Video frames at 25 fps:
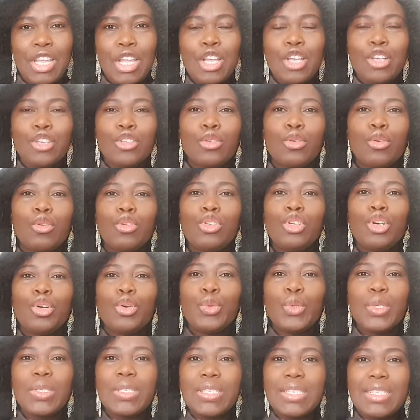So your
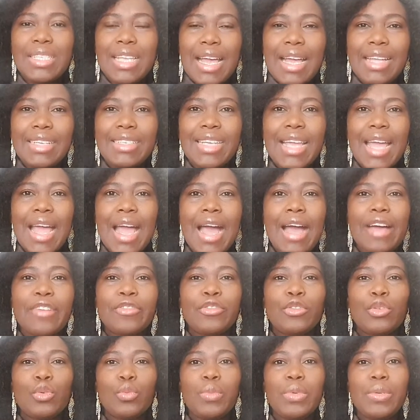research
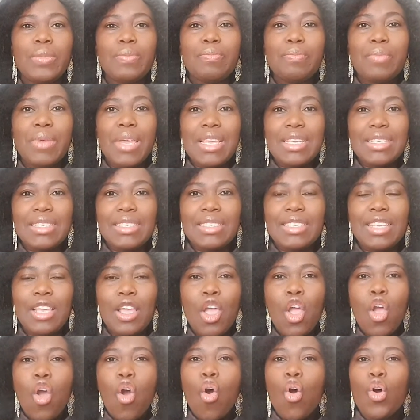have to be based
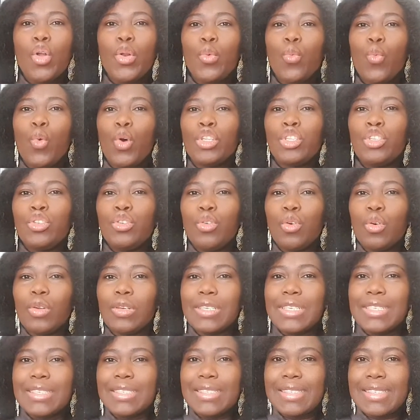on what you
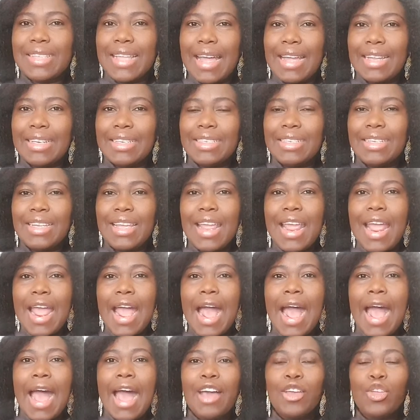understand,
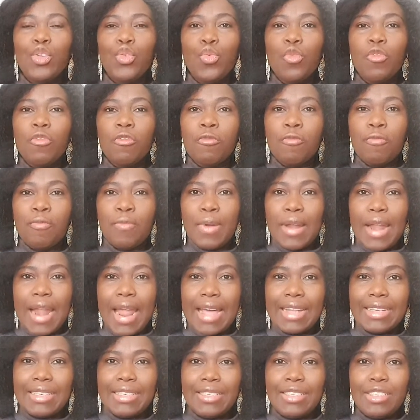how you've
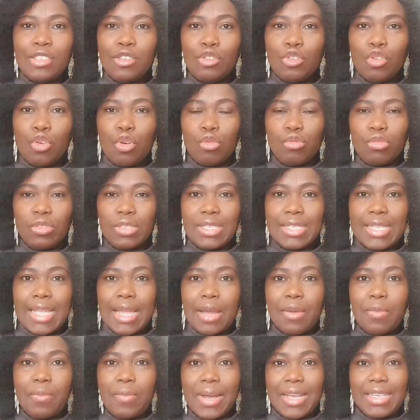planned your
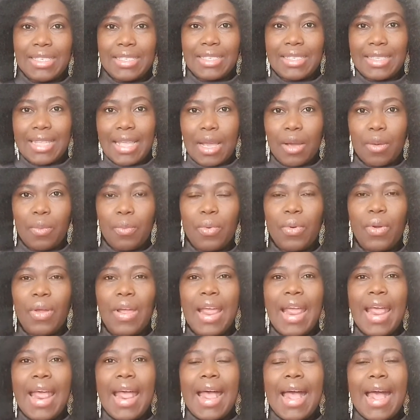step by step,
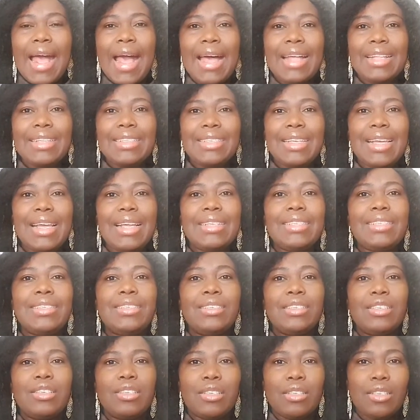and then
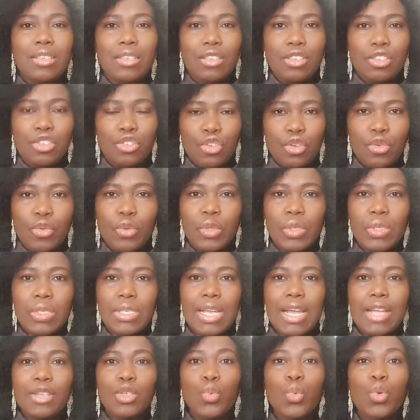your
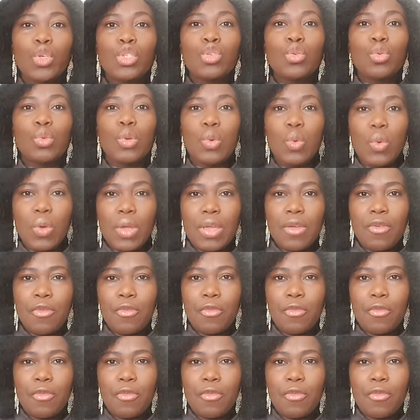research, what you're looking